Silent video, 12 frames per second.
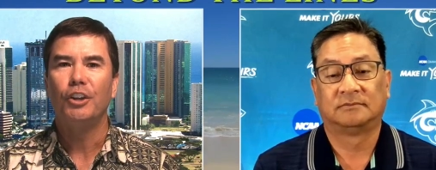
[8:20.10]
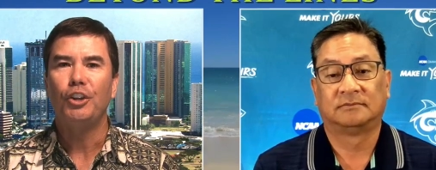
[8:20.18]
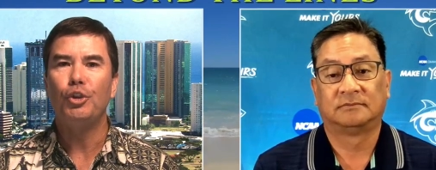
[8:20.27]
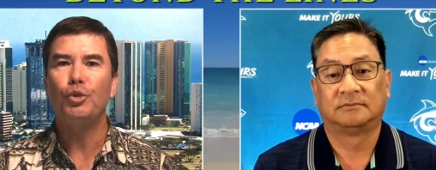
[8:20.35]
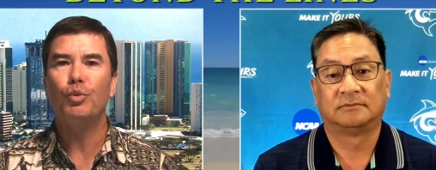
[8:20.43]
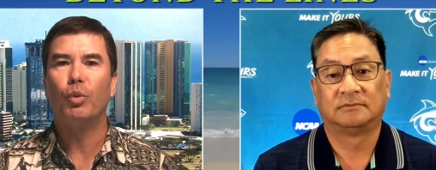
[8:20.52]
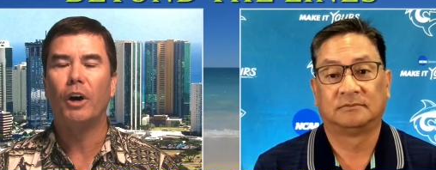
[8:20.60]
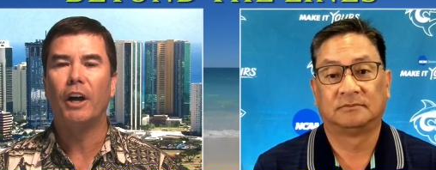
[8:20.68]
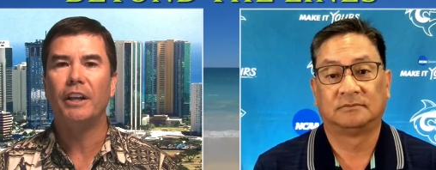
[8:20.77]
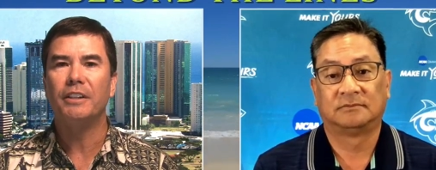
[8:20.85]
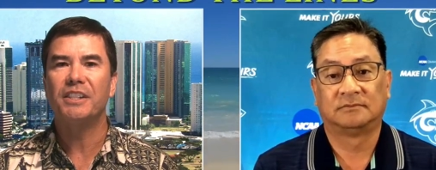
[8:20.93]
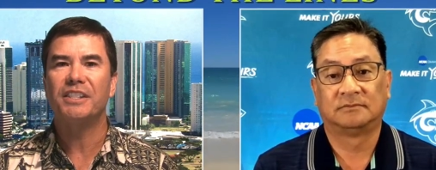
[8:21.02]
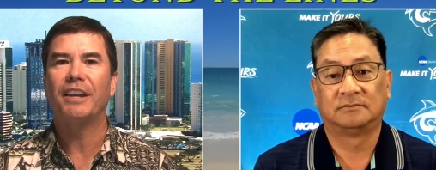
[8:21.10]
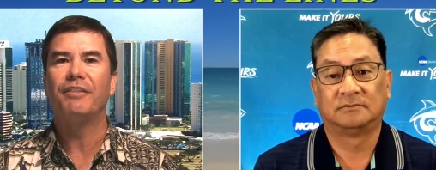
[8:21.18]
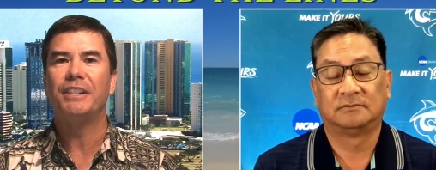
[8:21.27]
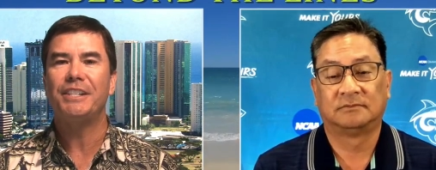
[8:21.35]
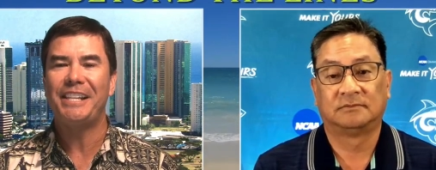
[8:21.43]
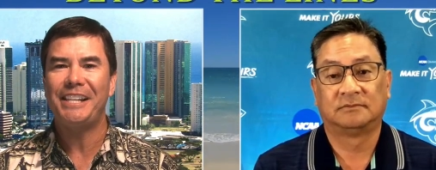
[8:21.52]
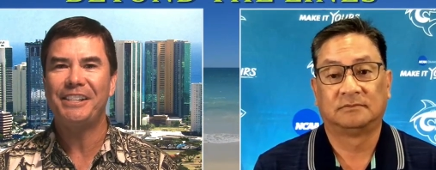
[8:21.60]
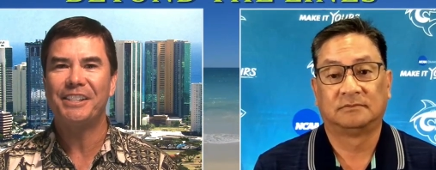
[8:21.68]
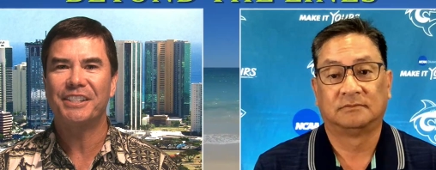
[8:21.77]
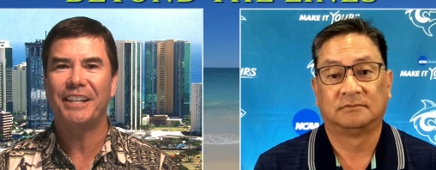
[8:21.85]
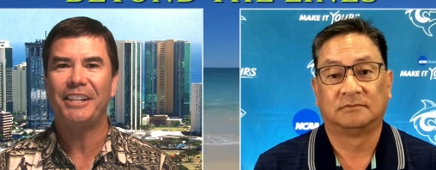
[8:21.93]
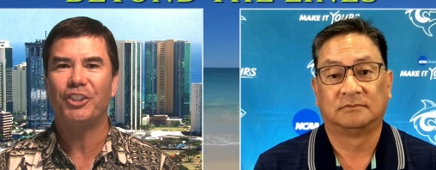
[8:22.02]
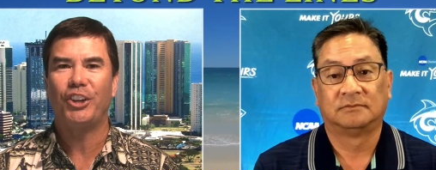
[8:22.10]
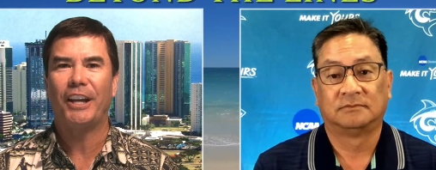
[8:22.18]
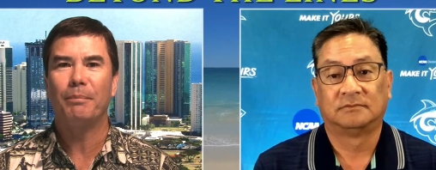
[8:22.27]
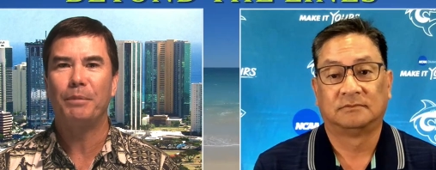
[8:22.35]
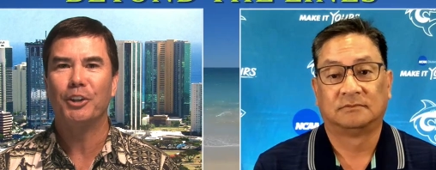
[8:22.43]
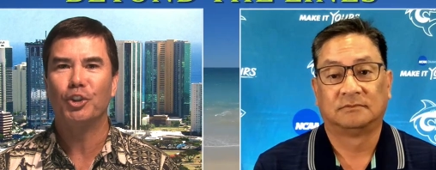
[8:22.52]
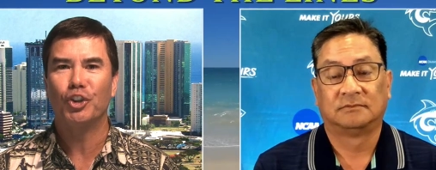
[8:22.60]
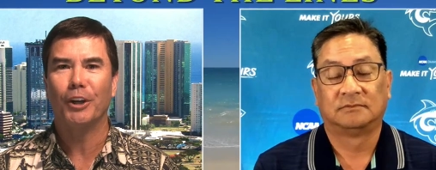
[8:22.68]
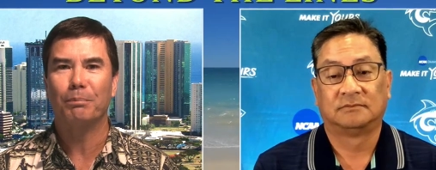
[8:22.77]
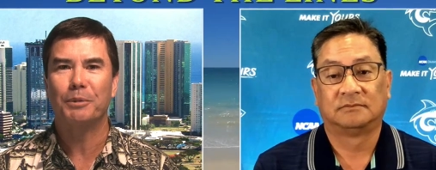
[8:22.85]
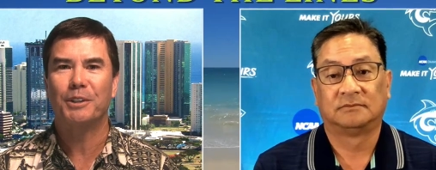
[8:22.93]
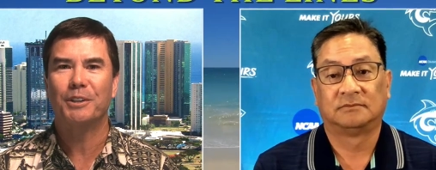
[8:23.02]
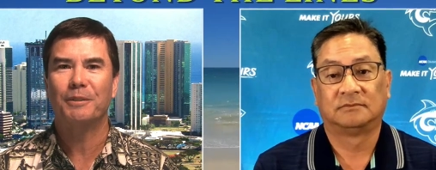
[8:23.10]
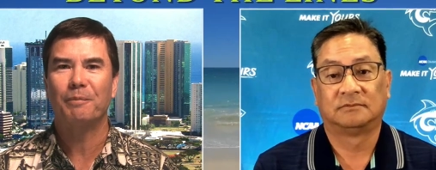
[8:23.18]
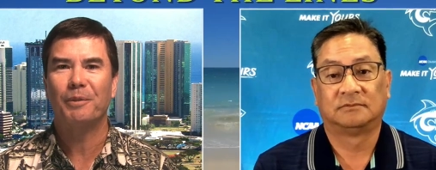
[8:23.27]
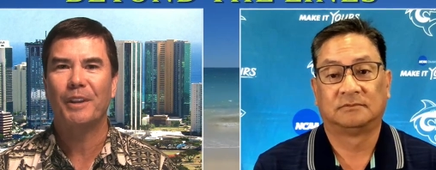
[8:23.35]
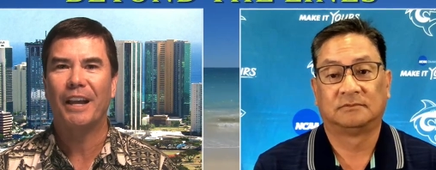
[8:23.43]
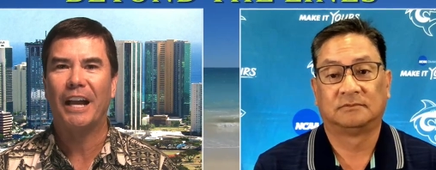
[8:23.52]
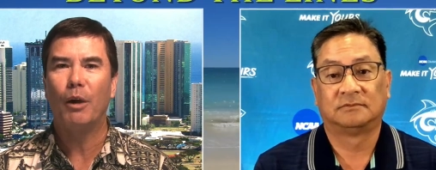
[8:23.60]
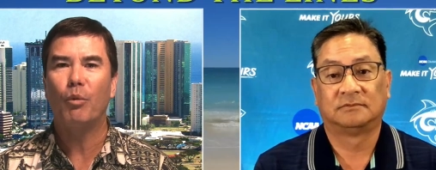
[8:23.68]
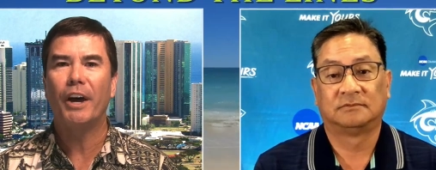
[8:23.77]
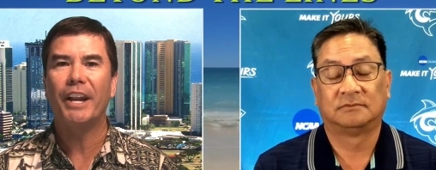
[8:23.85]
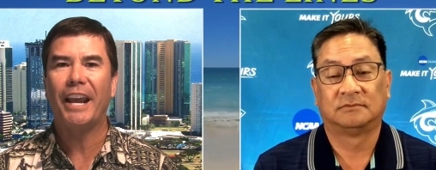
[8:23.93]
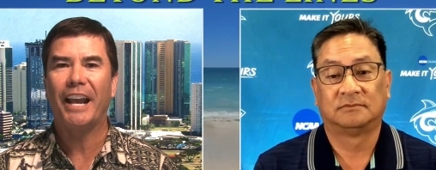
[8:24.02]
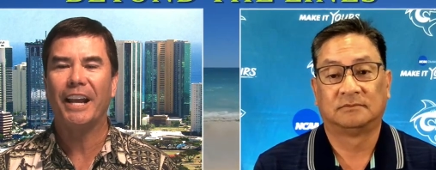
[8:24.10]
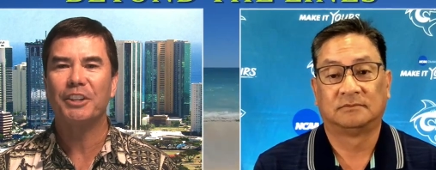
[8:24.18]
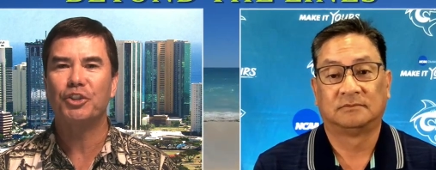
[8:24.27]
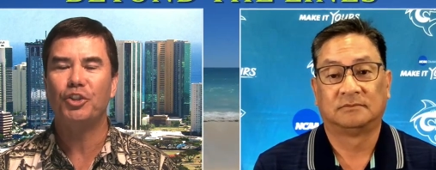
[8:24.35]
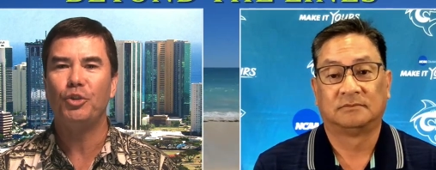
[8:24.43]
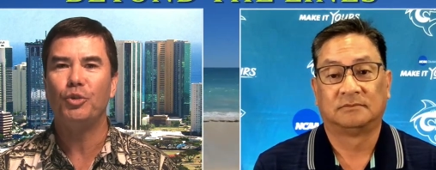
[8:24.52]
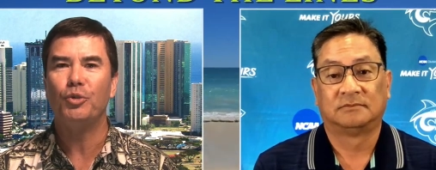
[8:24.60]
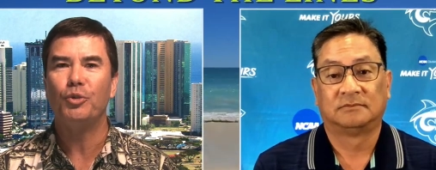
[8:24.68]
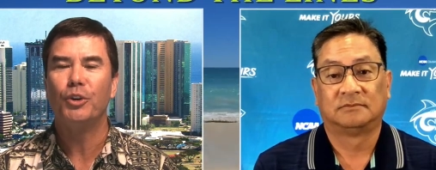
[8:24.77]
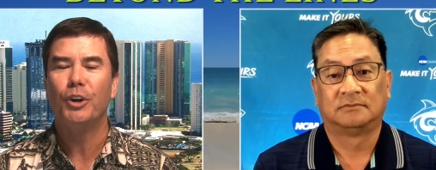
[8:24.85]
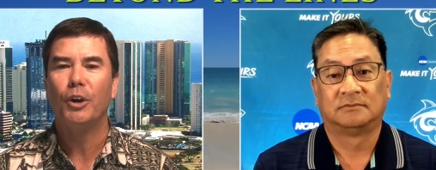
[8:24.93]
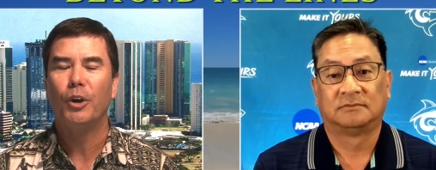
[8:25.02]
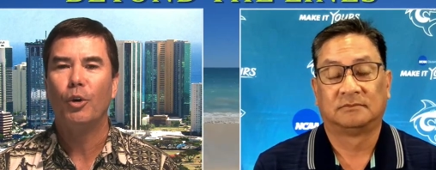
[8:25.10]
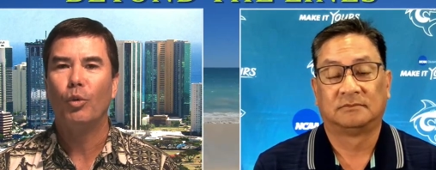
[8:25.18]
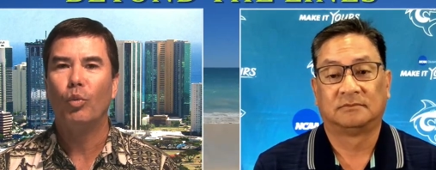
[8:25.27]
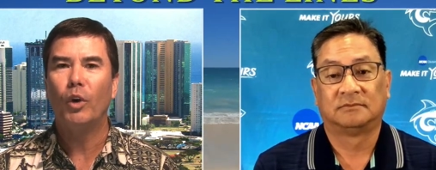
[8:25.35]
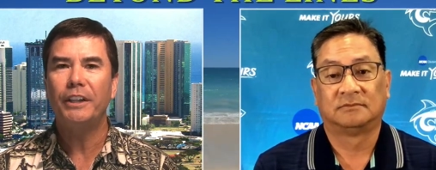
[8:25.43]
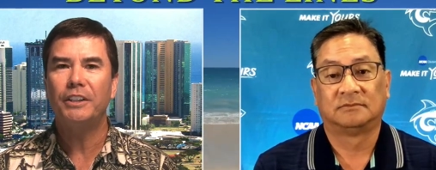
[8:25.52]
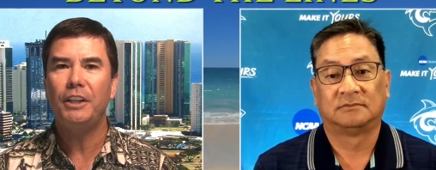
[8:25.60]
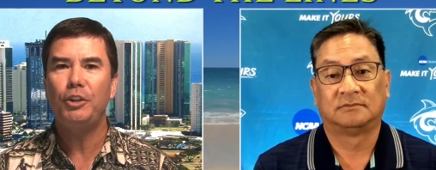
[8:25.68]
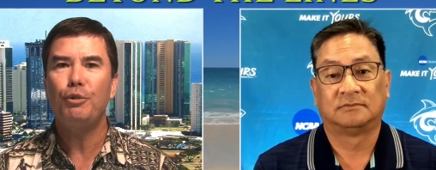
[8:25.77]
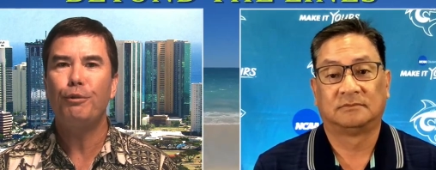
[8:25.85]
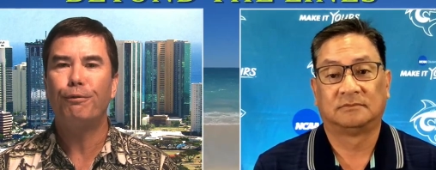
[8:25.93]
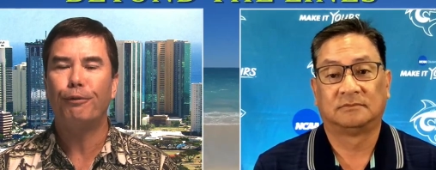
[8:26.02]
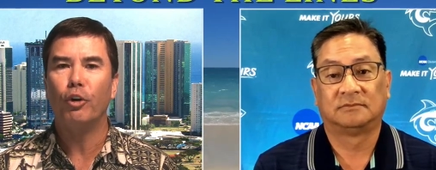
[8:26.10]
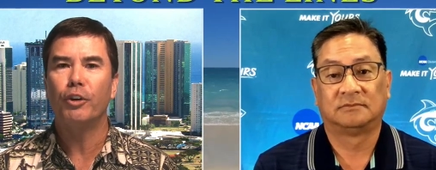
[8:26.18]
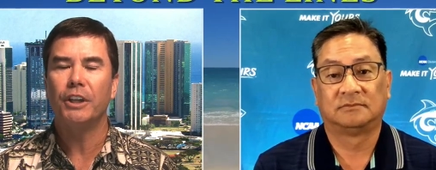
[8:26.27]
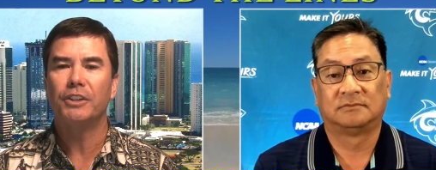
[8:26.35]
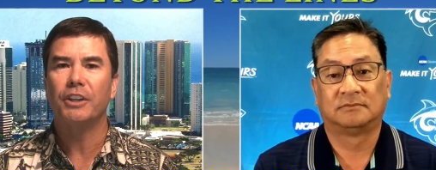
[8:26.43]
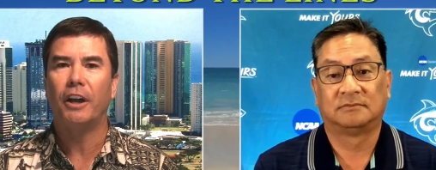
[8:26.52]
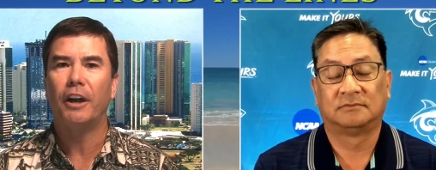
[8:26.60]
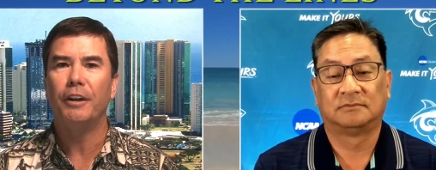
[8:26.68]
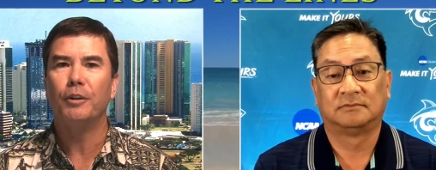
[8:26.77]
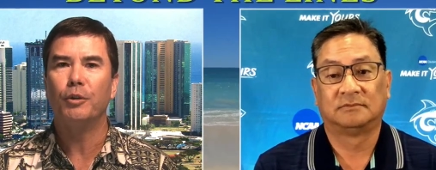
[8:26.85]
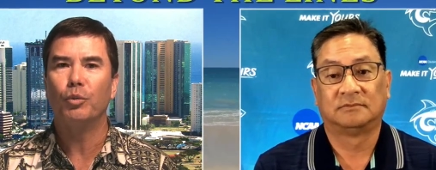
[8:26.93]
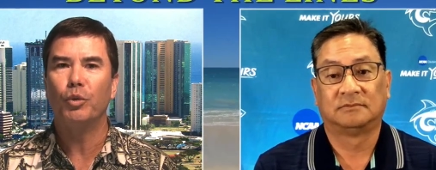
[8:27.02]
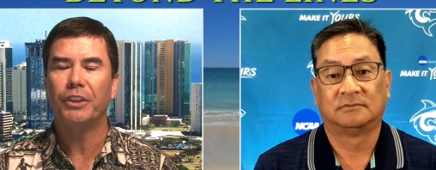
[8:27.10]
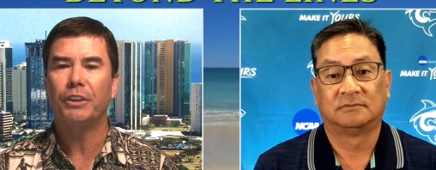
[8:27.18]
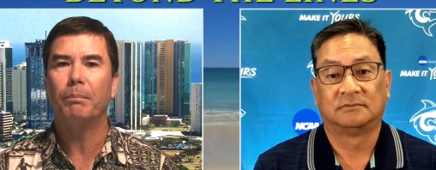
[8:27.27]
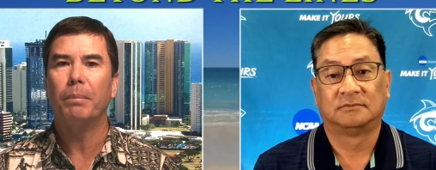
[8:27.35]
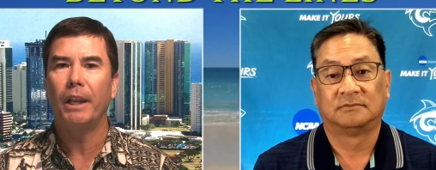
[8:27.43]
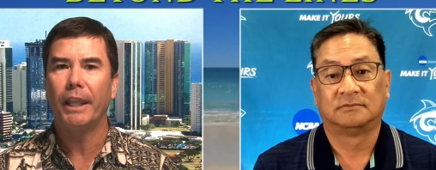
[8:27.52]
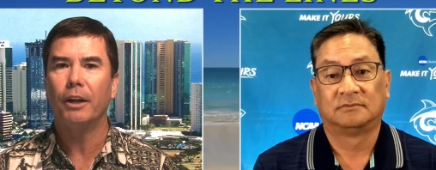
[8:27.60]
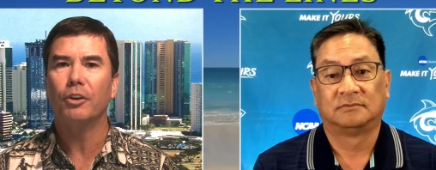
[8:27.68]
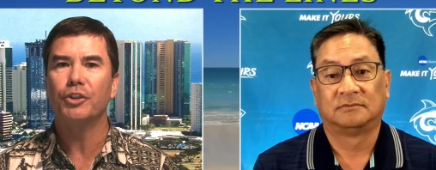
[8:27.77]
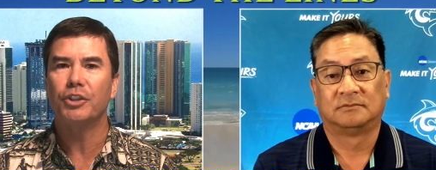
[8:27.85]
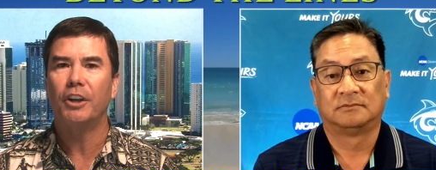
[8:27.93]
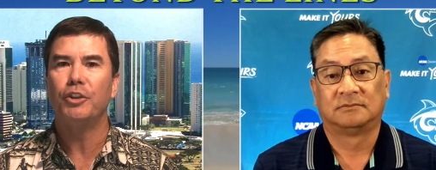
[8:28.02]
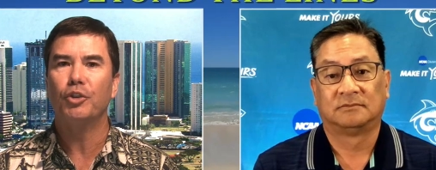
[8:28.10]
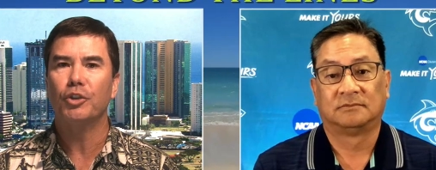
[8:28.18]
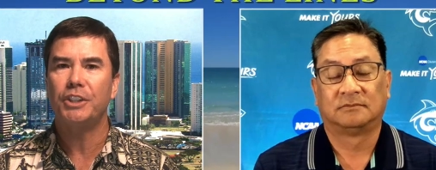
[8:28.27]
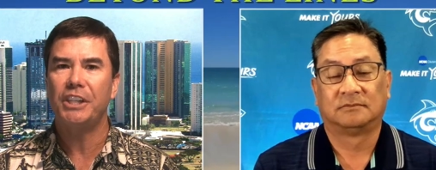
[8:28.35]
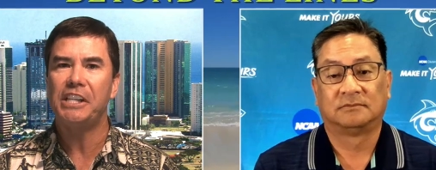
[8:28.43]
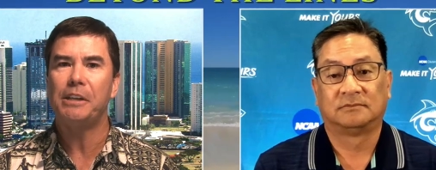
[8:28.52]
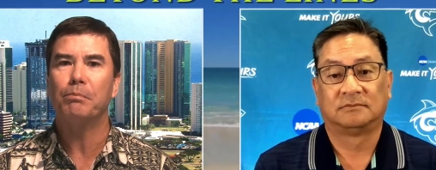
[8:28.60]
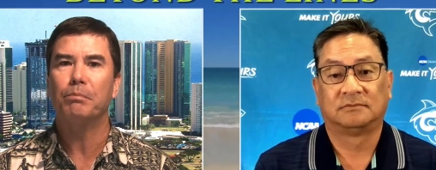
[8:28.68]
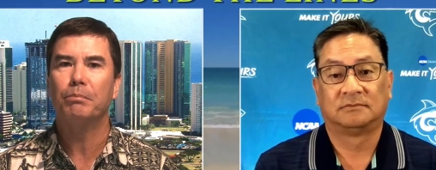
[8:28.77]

Speaker 1: you won 17 state championships. I want to ask you, what did you focus on with the players on your team?